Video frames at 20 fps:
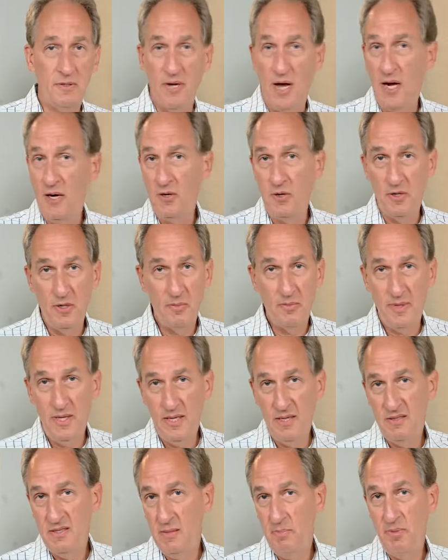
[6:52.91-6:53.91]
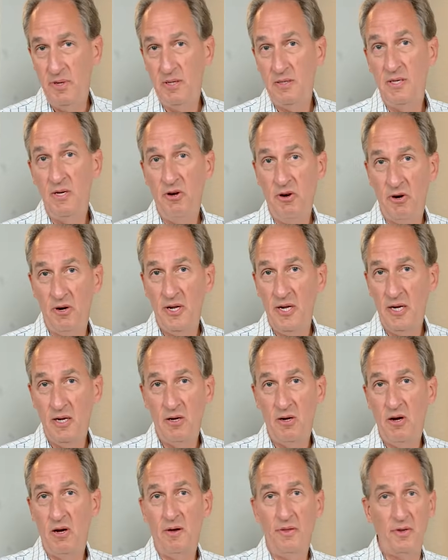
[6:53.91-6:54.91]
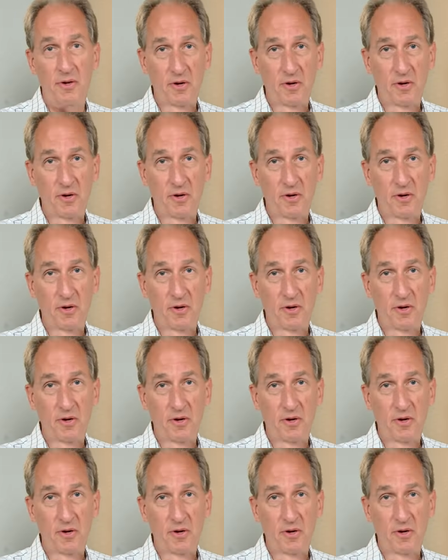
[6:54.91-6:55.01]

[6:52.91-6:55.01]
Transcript: not going to be typically hurting at all.